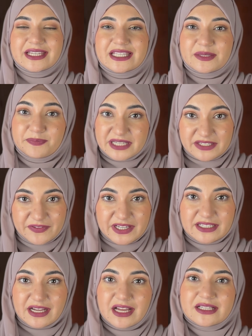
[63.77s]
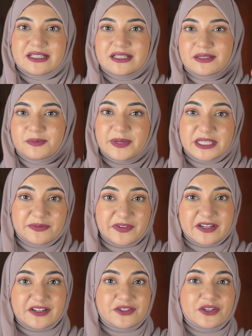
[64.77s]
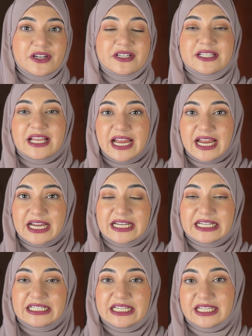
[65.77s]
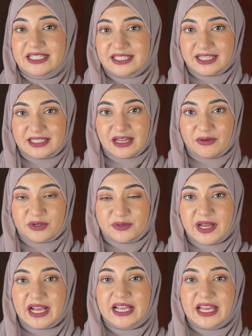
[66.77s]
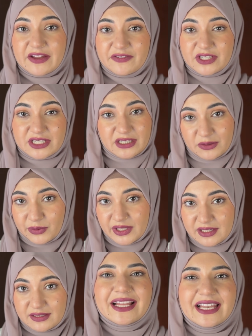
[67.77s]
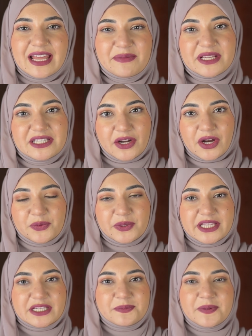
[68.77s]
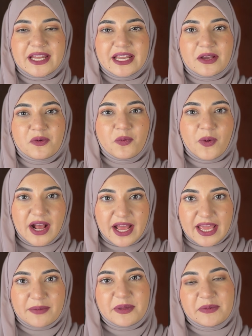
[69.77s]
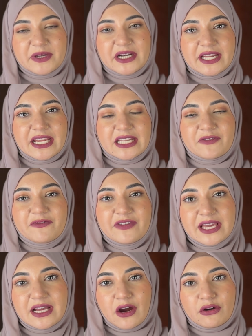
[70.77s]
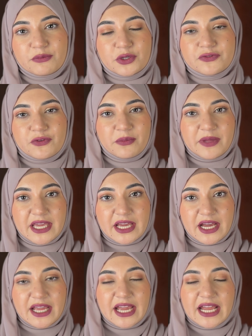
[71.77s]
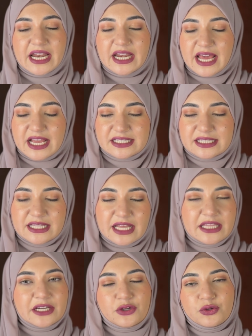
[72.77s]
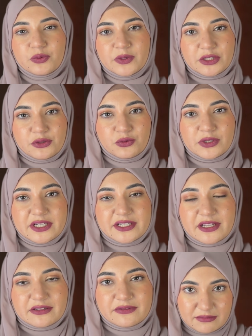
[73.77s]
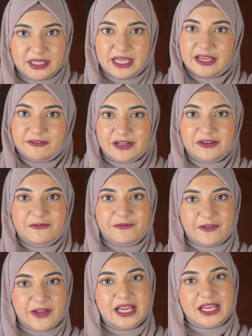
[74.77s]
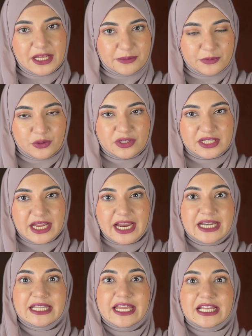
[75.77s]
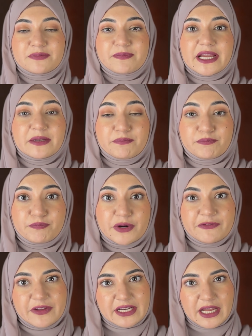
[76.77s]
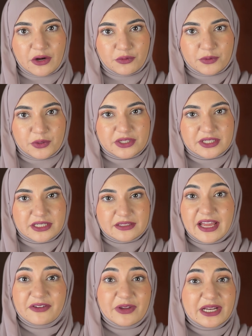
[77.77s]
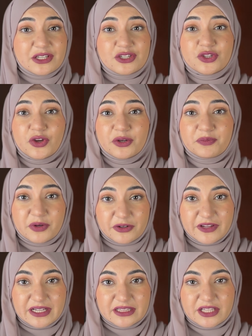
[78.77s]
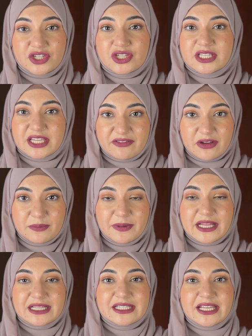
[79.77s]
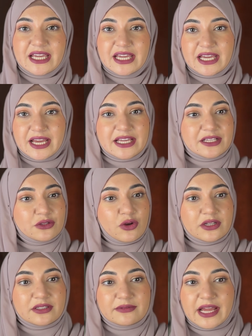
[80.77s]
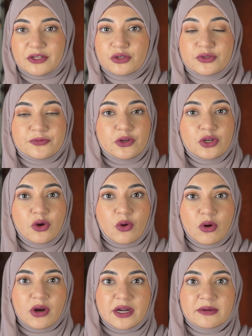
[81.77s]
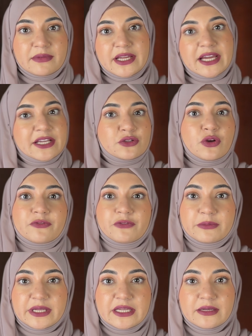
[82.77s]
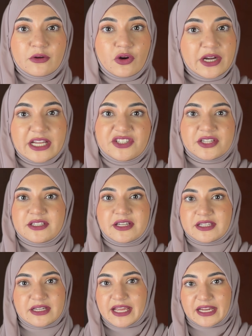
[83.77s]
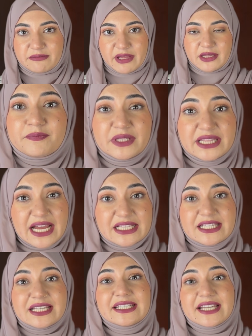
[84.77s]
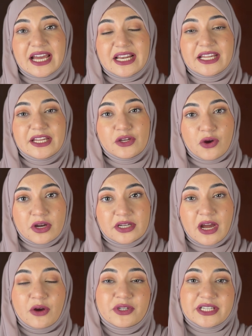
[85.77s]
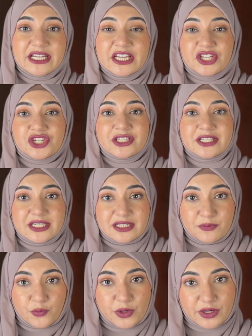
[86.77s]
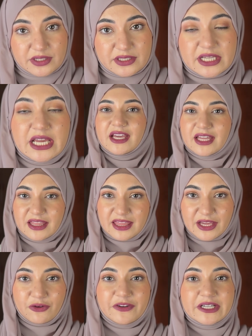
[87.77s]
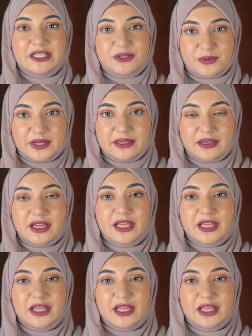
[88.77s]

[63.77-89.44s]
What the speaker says: Specific tasks, specific results, and at least 6 hours back every single week. Let me start with explaining why people are getting weak outputs from AI, and it has nothing to do with the tool itself. They give in vague inputs and they expect perfect outputs. And when it's not perfect, they just give up and say AI is not that useful, or AI is not for me, or it just doesn't get me. But that's entirely not how delegation system works. Think of it this way.